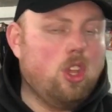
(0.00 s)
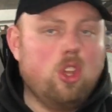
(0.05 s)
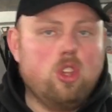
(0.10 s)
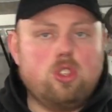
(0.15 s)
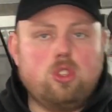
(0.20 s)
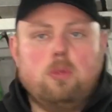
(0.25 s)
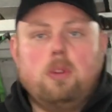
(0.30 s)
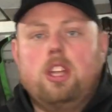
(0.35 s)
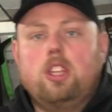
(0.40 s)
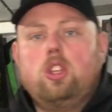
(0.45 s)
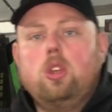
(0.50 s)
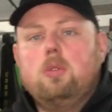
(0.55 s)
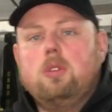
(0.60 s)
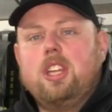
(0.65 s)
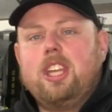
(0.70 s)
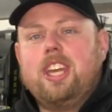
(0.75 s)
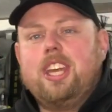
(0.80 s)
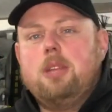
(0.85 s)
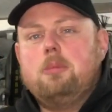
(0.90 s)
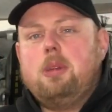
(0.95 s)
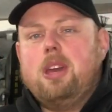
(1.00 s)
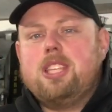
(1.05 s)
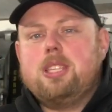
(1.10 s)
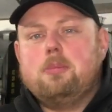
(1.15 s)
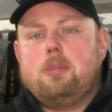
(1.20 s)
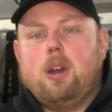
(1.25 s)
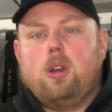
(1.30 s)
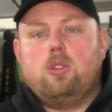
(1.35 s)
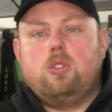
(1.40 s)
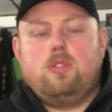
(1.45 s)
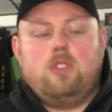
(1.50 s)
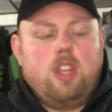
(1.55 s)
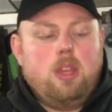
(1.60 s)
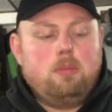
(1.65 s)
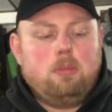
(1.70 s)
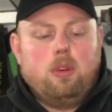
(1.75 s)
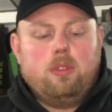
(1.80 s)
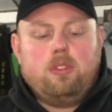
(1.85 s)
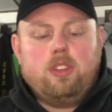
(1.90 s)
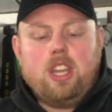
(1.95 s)
So I do want to get a better pouch for it,
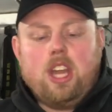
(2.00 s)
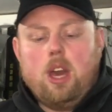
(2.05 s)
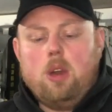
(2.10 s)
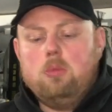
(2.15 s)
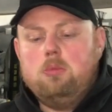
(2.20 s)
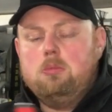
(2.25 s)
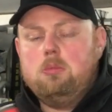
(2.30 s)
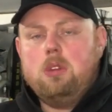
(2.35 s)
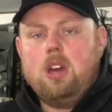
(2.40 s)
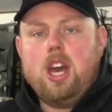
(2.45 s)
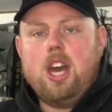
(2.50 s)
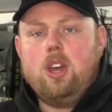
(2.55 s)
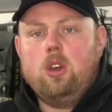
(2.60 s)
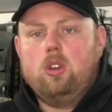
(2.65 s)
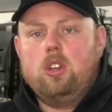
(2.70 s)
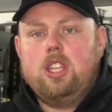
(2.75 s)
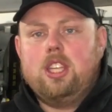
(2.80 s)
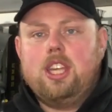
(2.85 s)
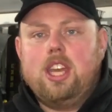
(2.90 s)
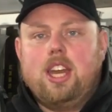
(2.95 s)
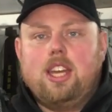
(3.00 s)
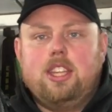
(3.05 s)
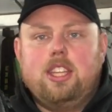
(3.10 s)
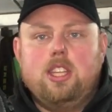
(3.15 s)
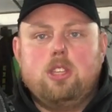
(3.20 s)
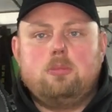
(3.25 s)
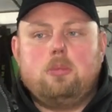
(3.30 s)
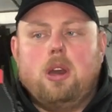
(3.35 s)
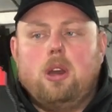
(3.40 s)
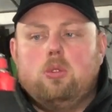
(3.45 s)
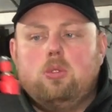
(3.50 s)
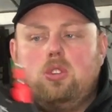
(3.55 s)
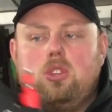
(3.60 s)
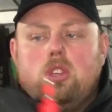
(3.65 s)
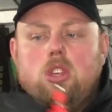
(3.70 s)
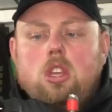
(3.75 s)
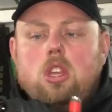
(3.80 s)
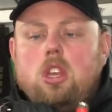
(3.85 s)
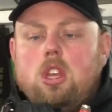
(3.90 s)
but for now I already had this pouch.